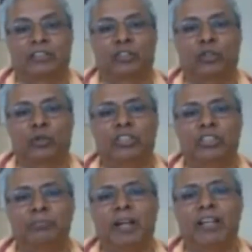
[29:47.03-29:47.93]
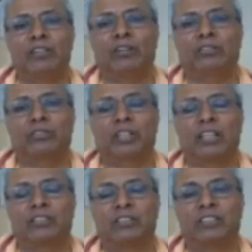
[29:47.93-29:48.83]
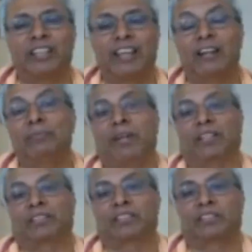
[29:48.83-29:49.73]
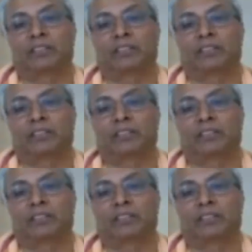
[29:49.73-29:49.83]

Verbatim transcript: So, this mind also does not help us